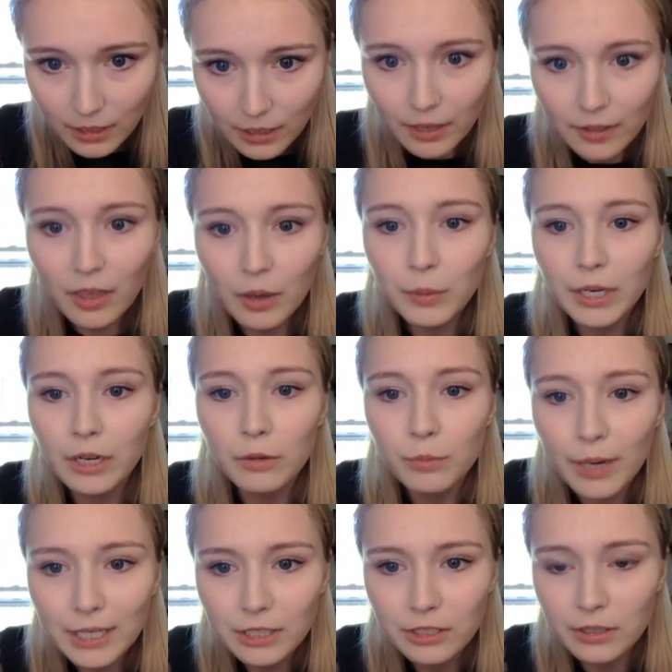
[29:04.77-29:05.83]
They would
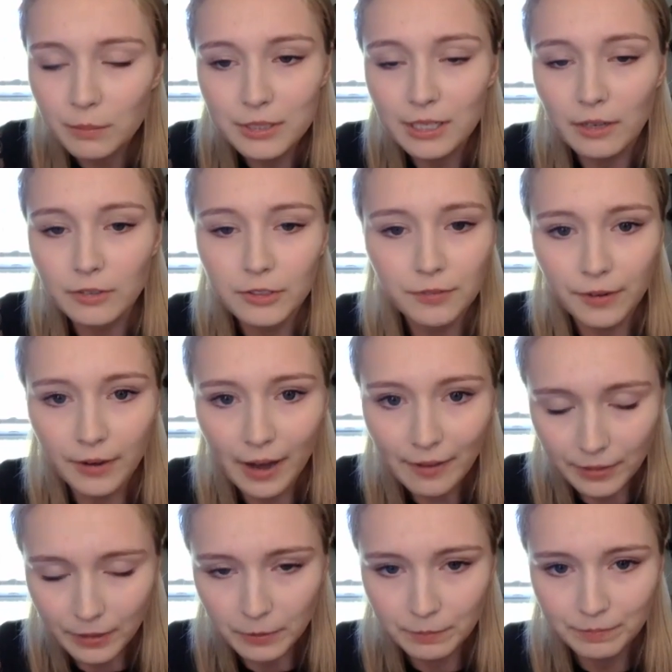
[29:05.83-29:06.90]
enrich themselves
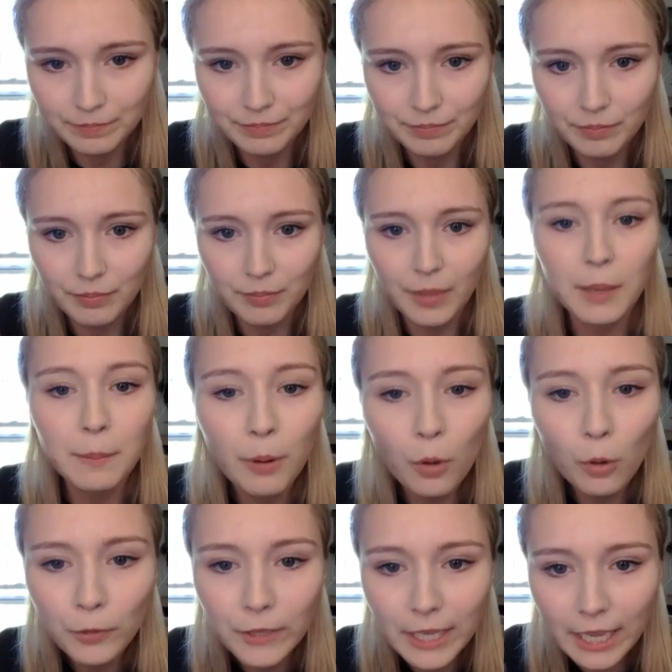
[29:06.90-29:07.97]
forever. He
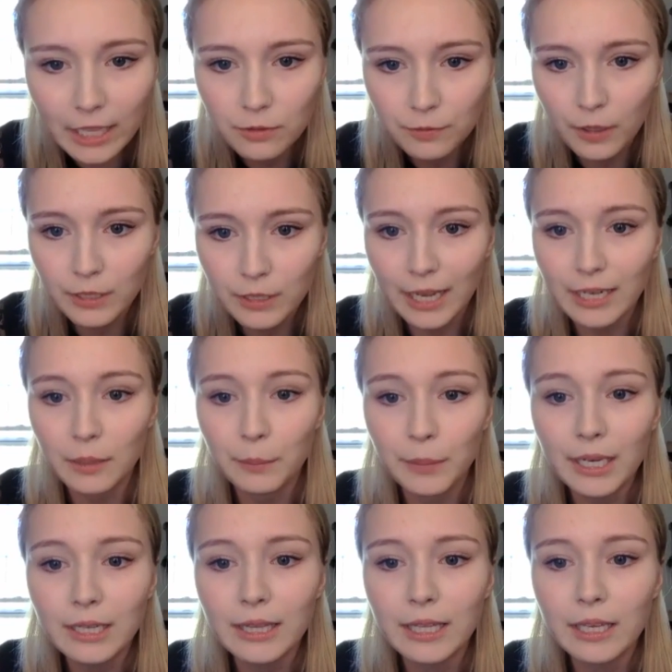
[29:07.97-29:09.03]
pulled the kid's foot and
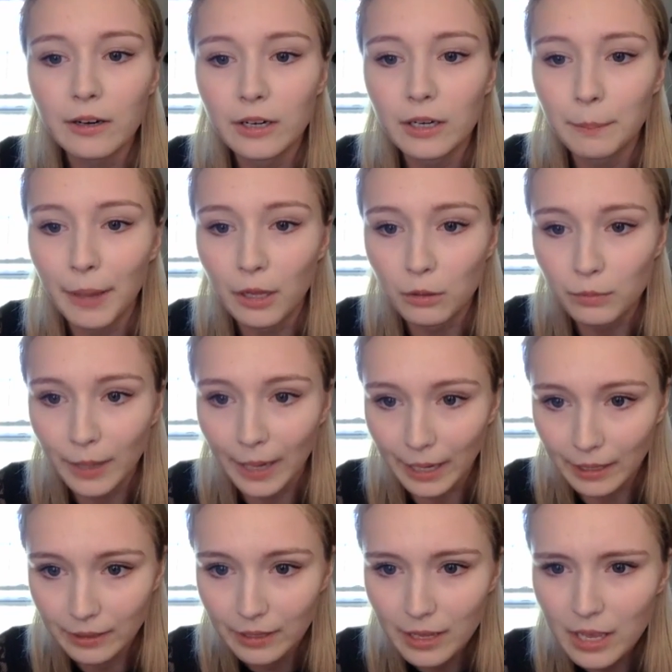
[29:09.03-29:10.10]
immediately heard a bell
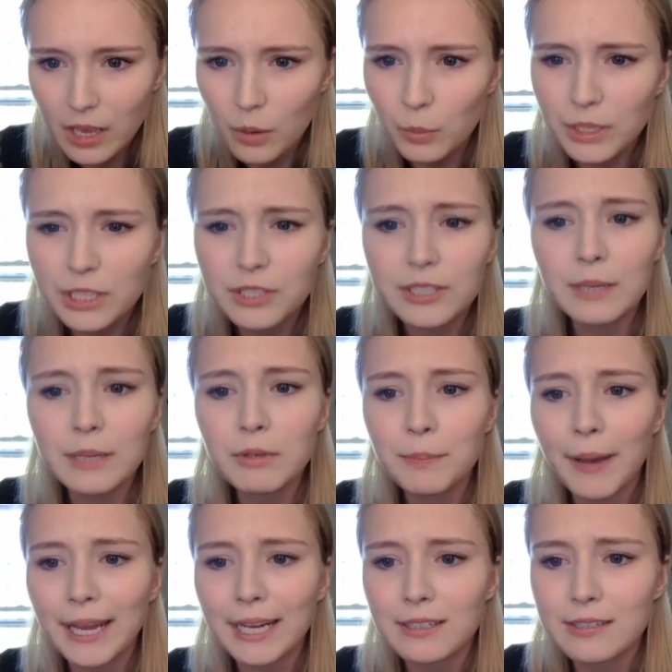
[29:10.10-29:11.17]
ring, which seemed
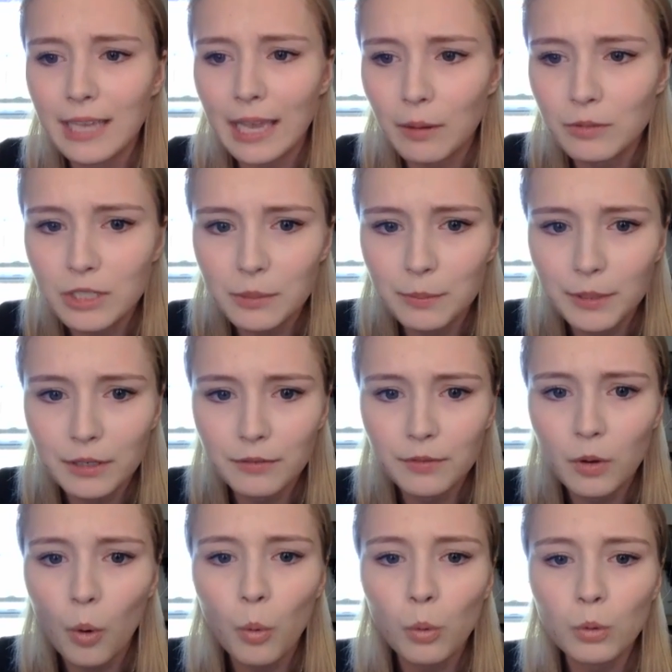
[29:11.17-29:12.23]
by its sound to be of
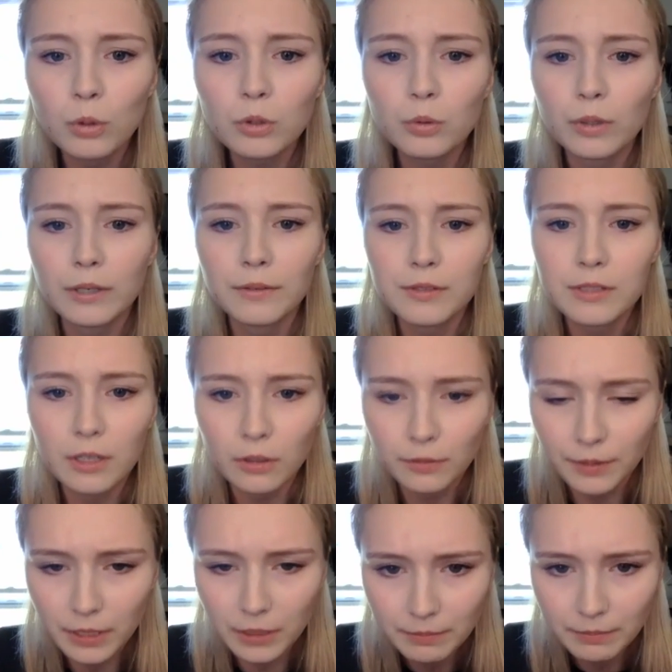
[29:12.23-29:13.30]
gold or of
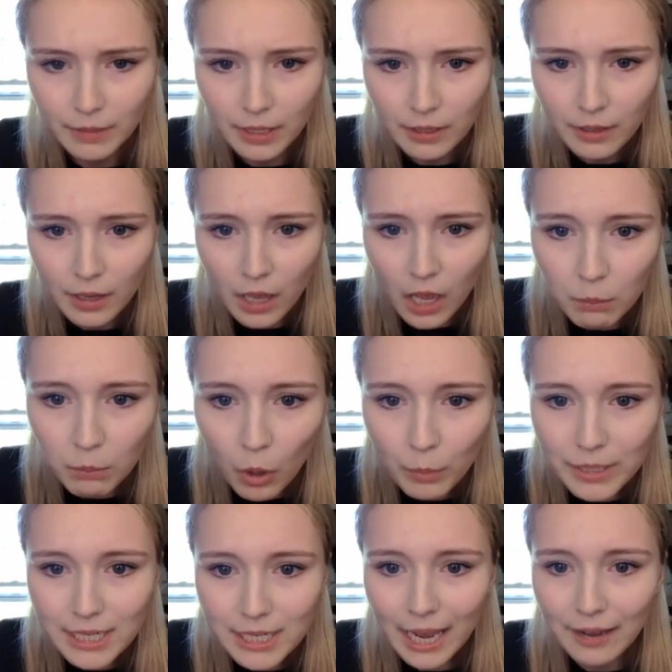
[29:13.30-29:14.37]
silver. A
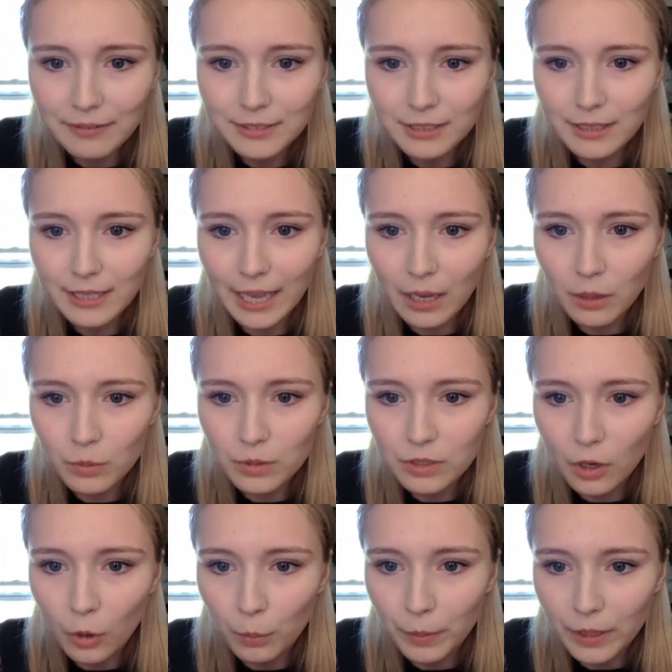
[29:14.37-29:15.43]
moment after, the gate was
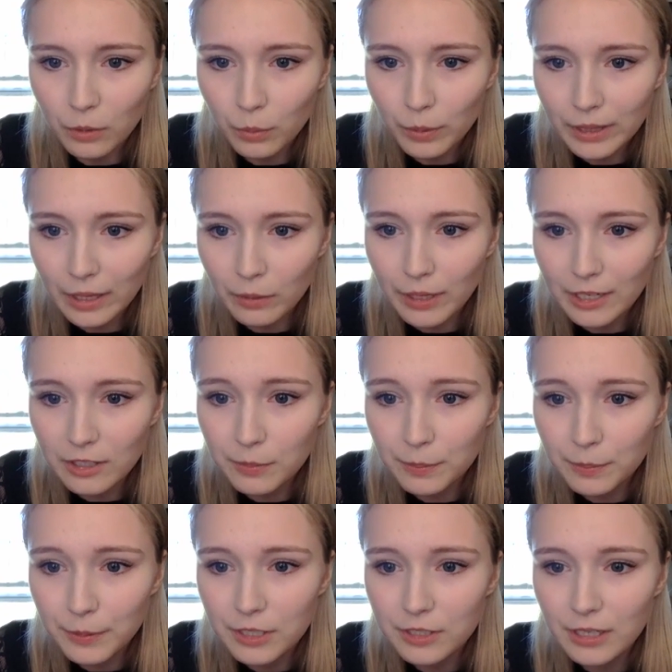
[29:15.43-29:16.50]
opened without his
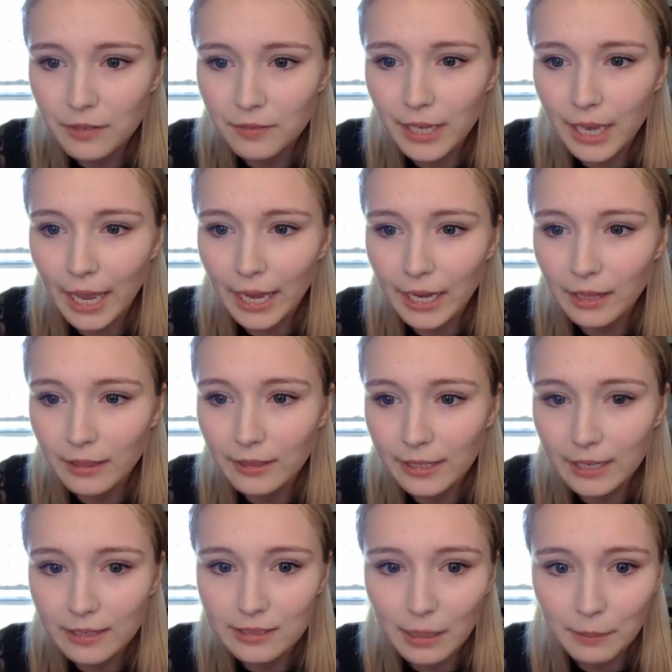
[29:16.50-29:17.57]
perceiving anything
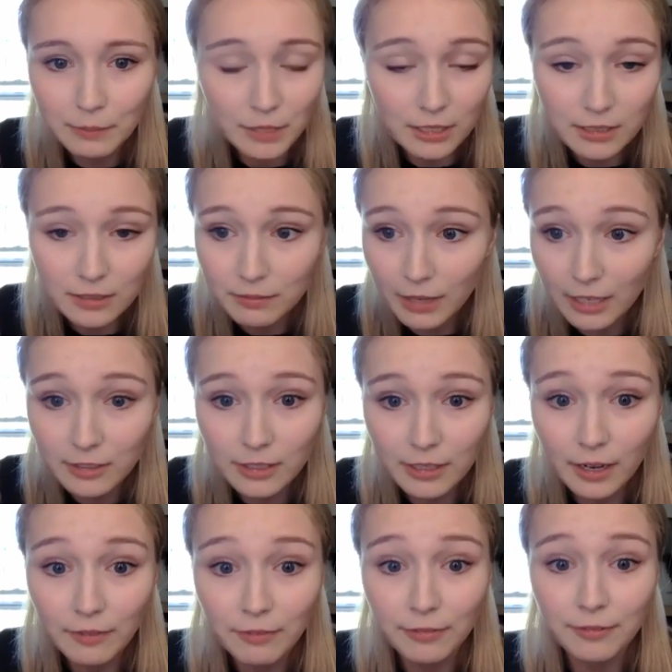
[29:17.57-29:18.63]
except a dozen
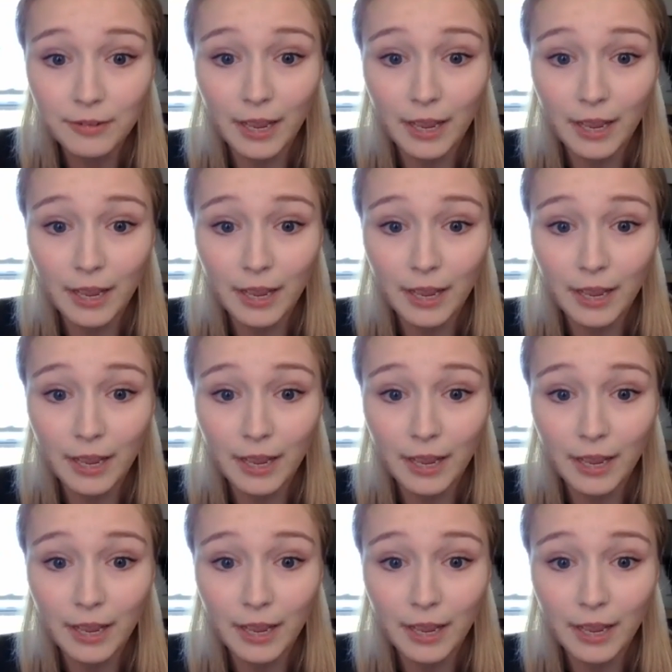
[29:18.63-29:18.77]
of